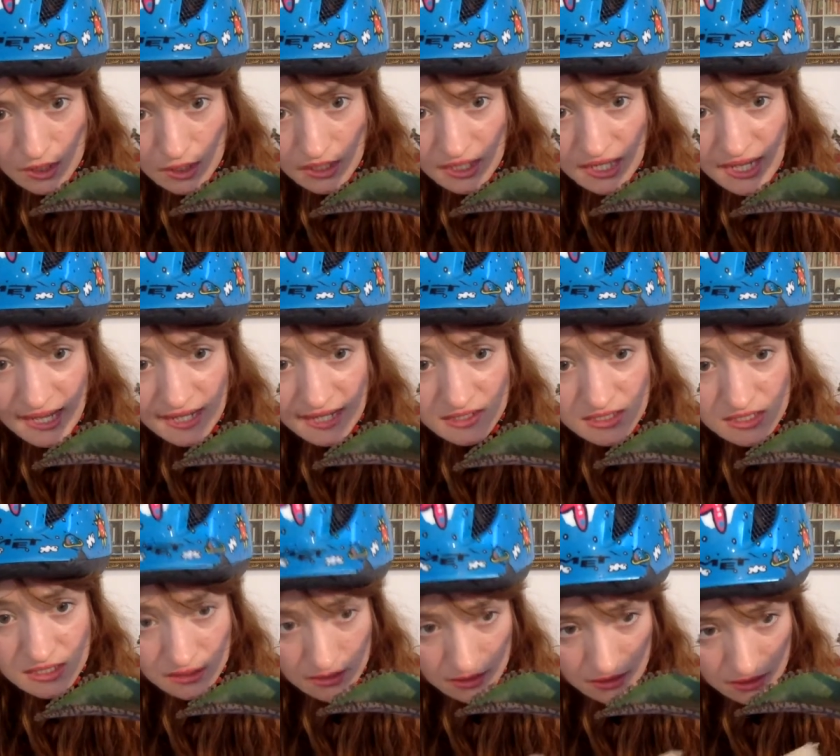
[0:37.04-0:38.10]
It has
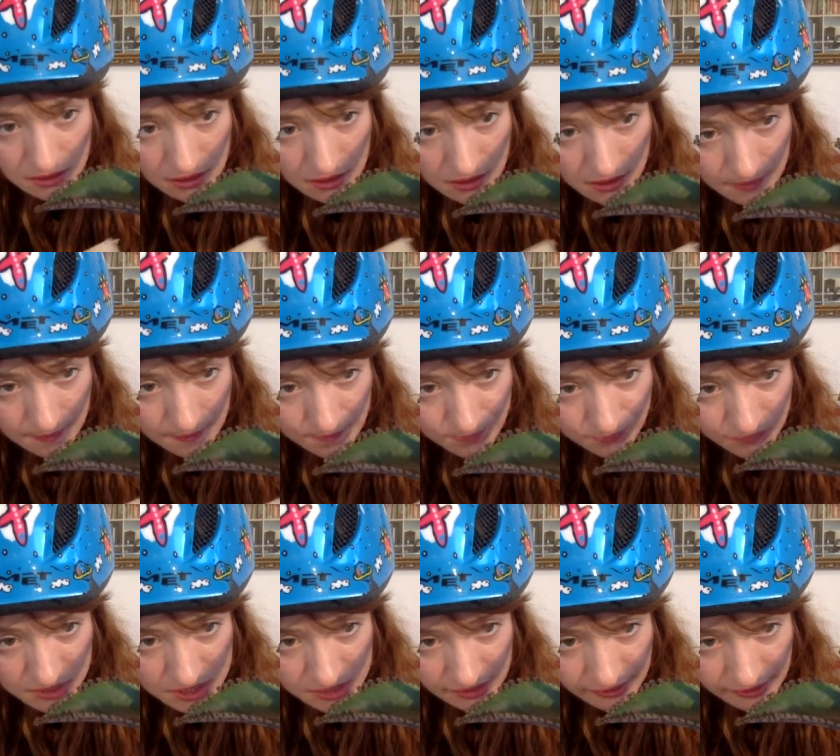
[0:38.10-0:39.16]

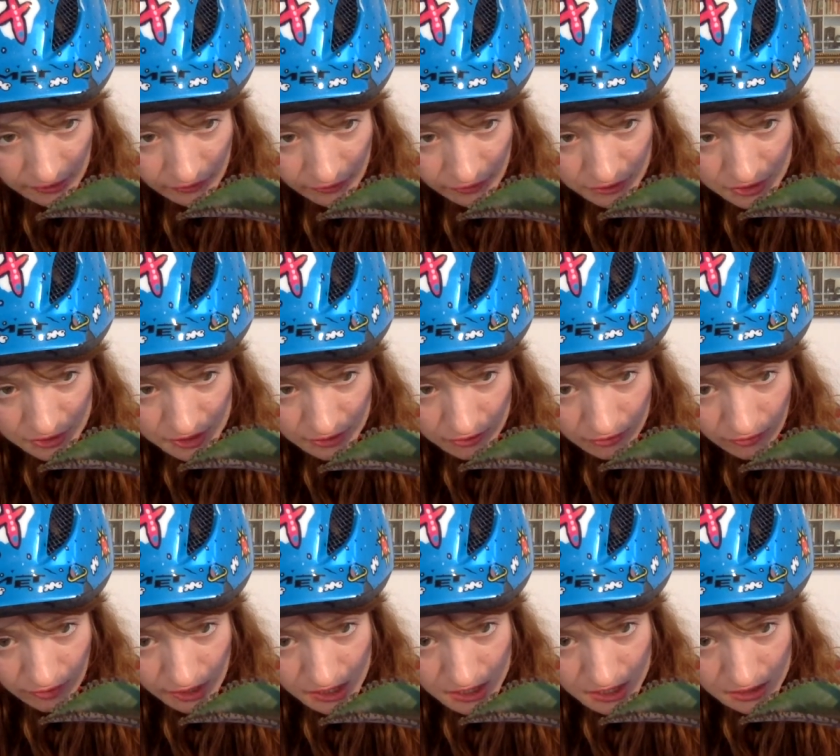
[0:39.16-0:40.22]
tiny roots that are
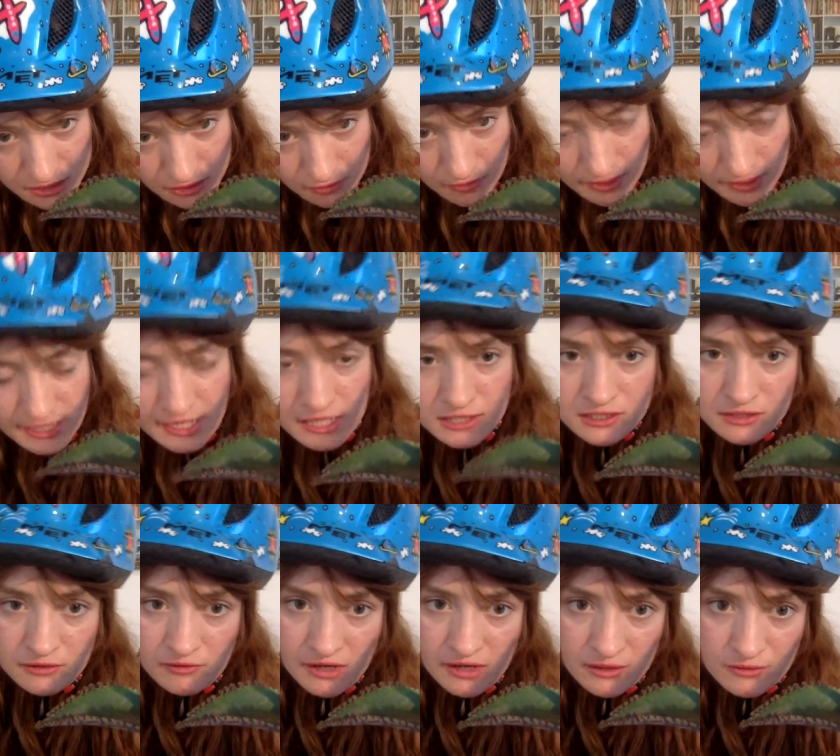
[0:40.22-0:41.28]
ready, so when it hits the
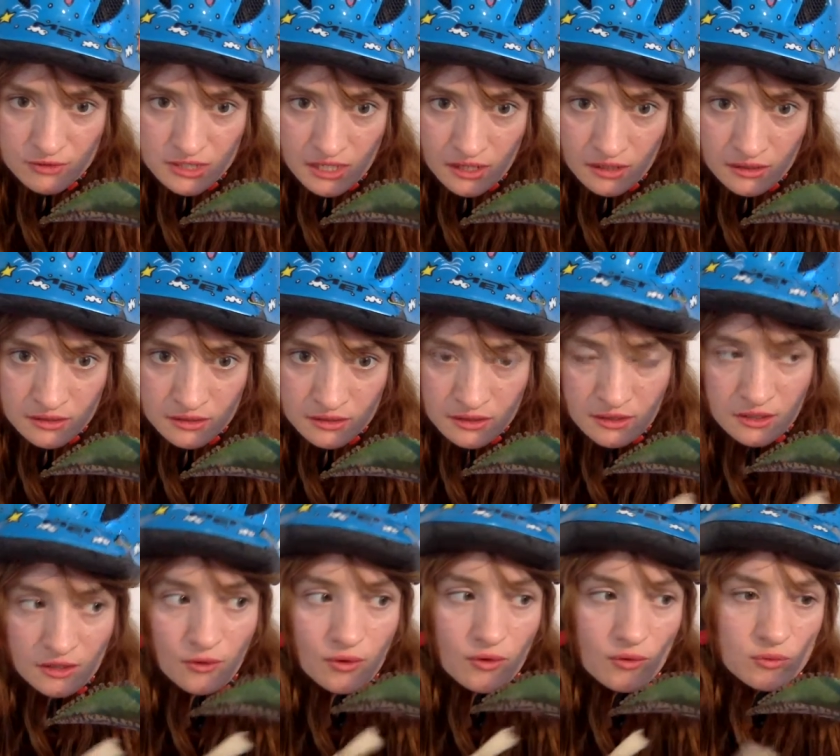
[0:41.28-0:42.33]
ground, it can
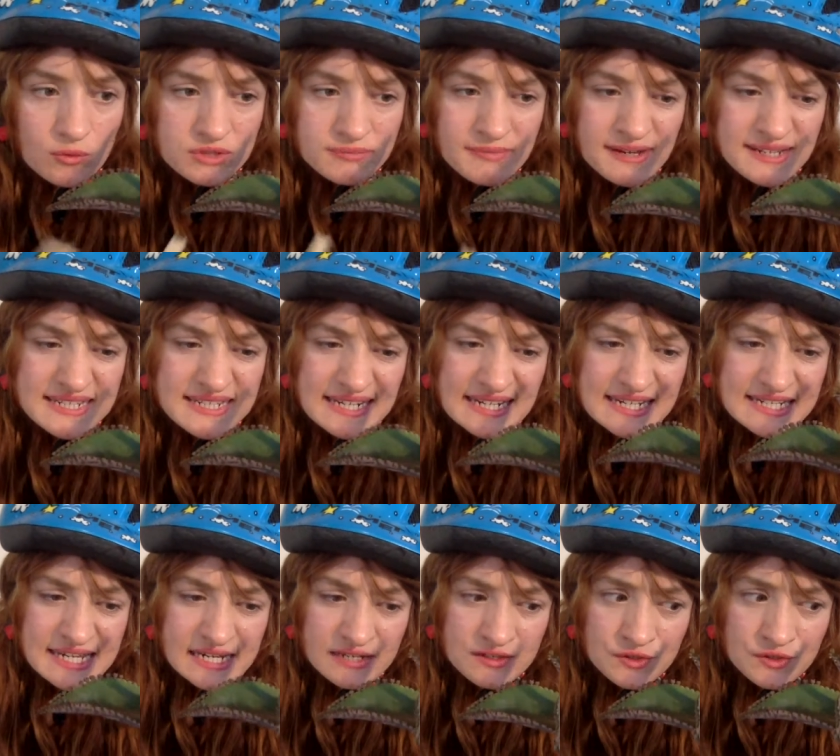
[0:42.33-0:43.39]
automatically
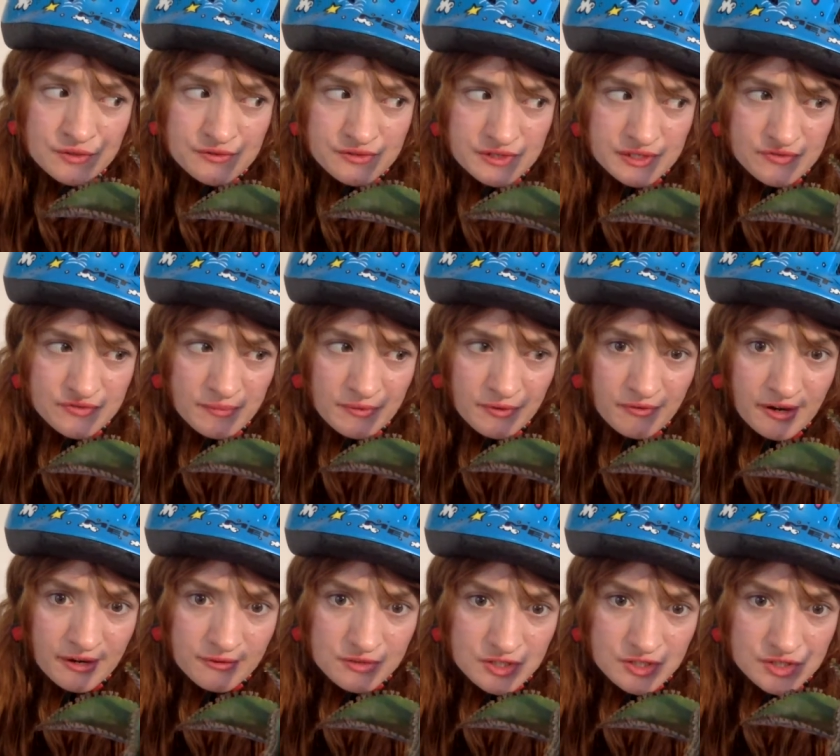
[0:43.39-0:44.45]
take the nutrients from the
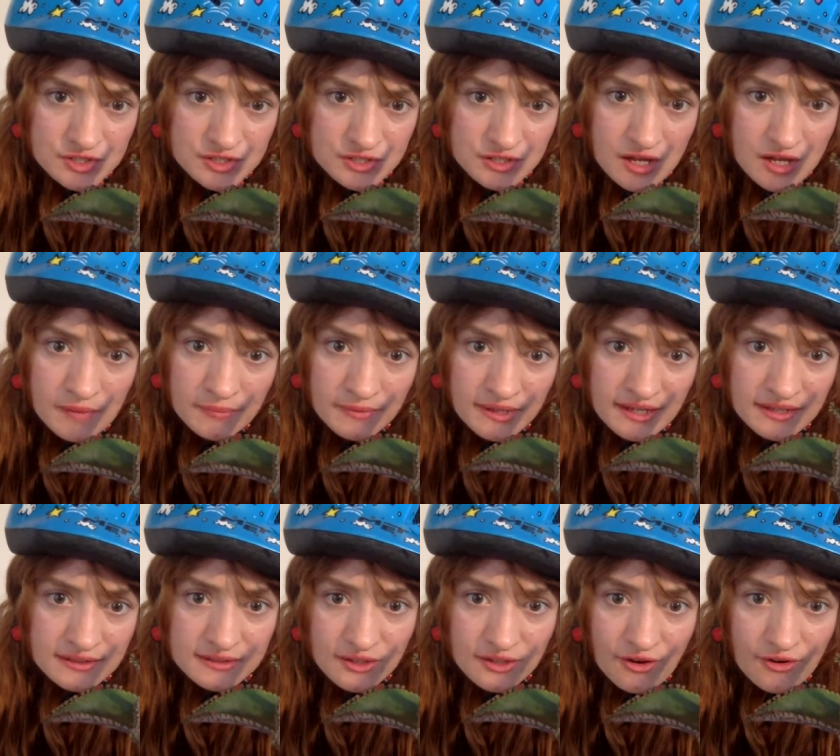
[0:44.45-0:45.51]
ground and just come
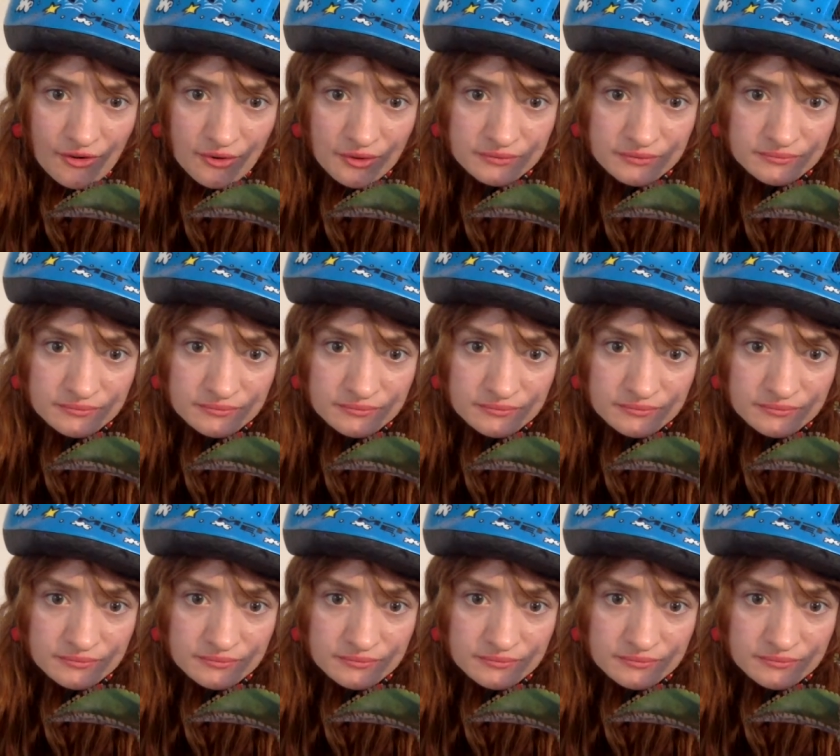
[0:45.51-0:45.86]
and go